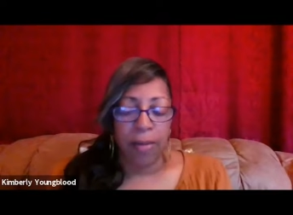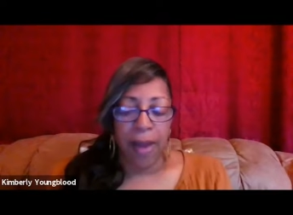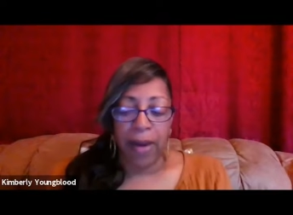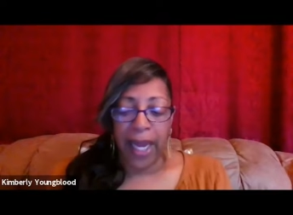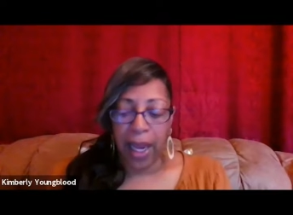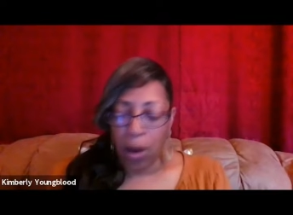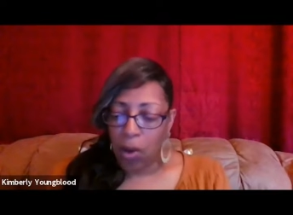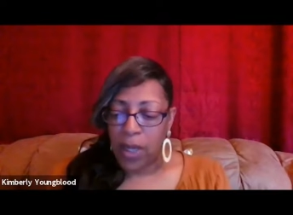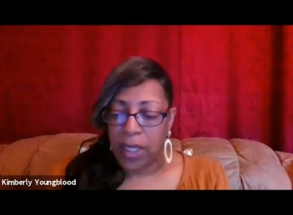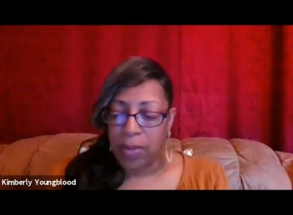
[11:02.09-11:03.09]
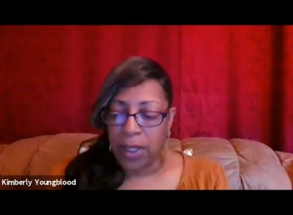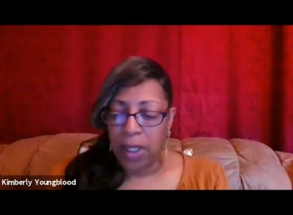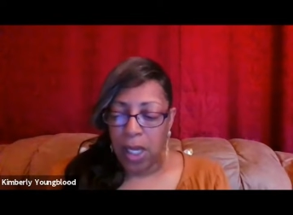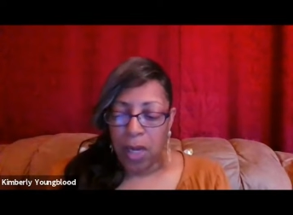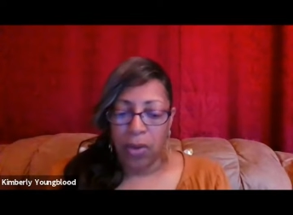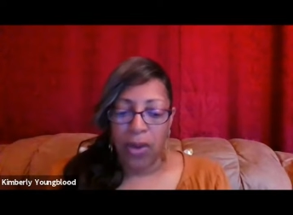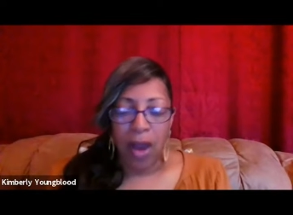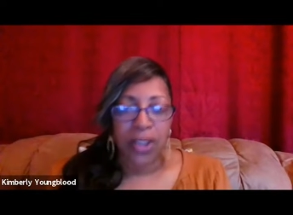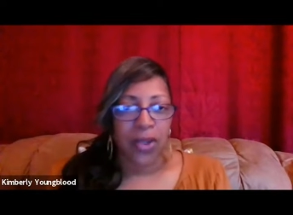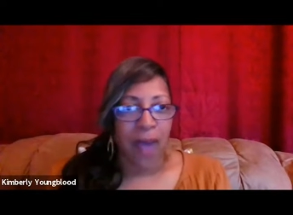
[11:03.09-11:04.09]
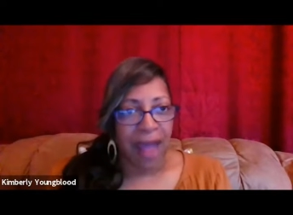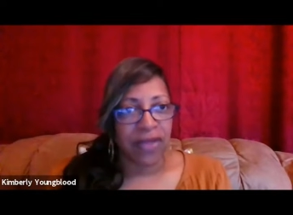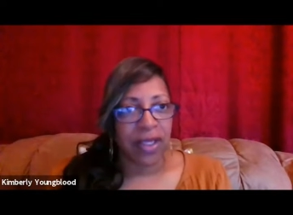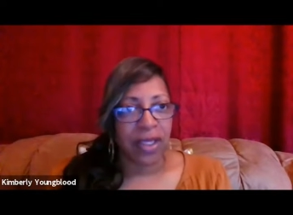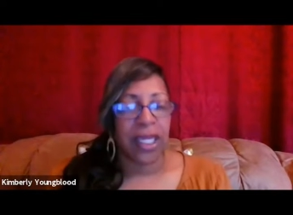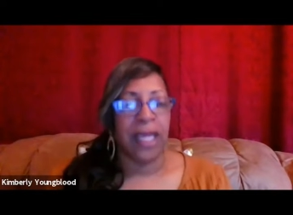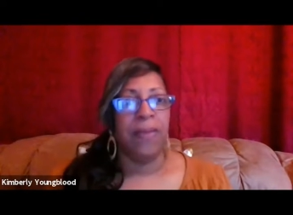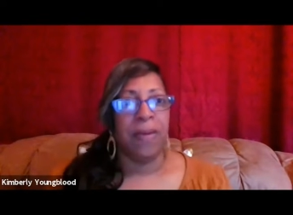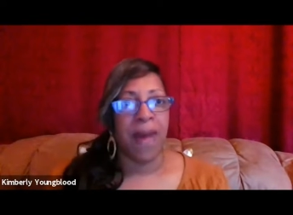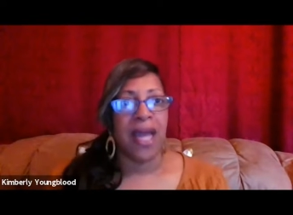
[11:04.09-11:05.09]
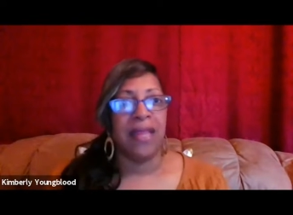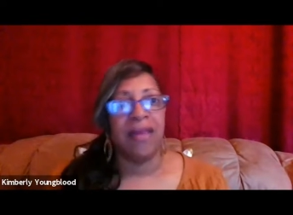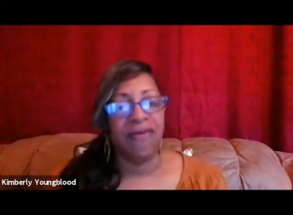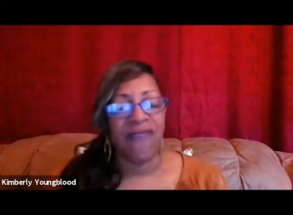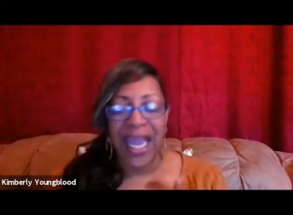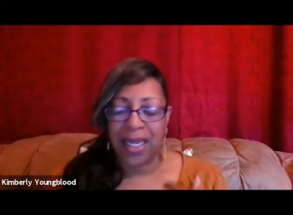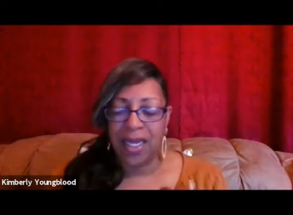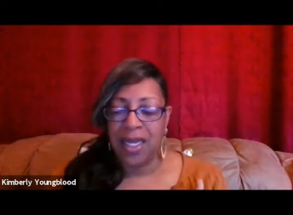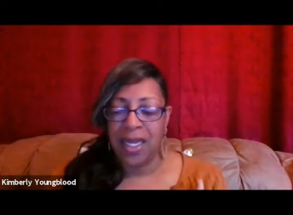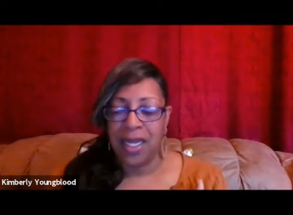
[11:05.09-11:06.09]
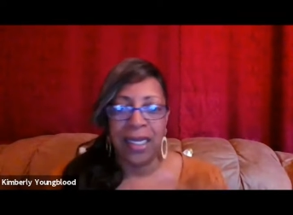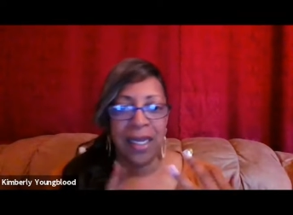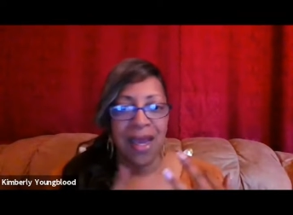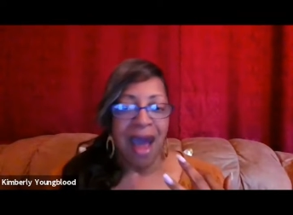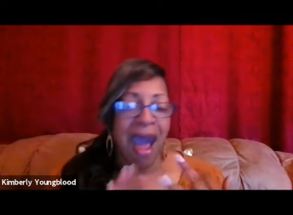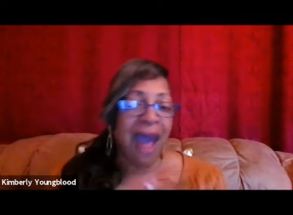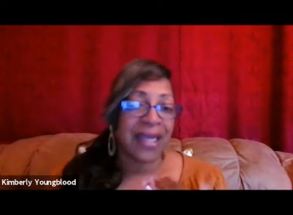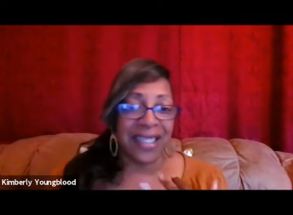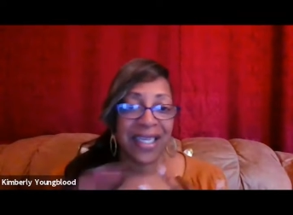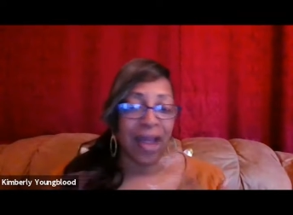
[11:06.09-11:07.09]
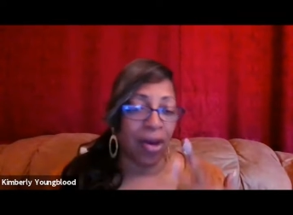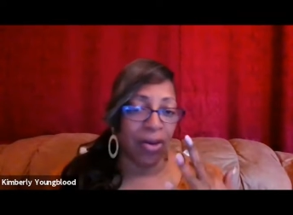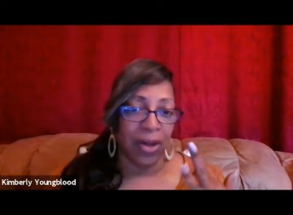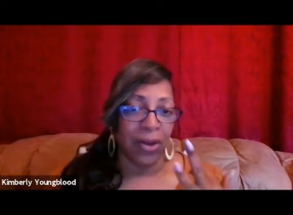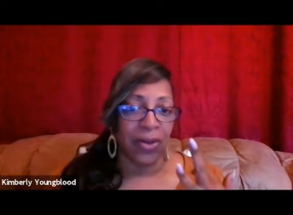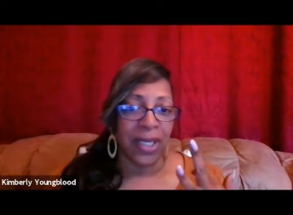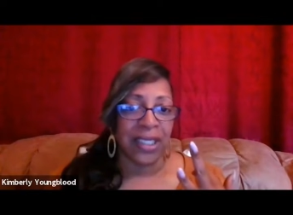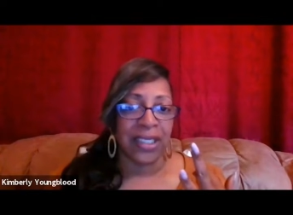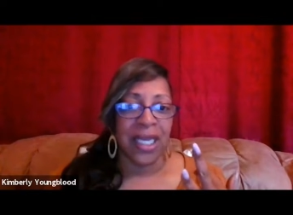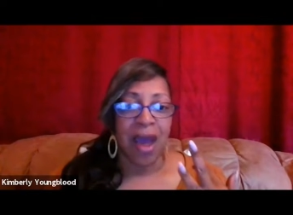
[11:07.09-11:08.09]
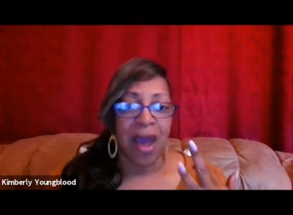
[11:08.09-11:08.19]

about heroin, but we also have to keep in mind that Vicodin and oxycodone is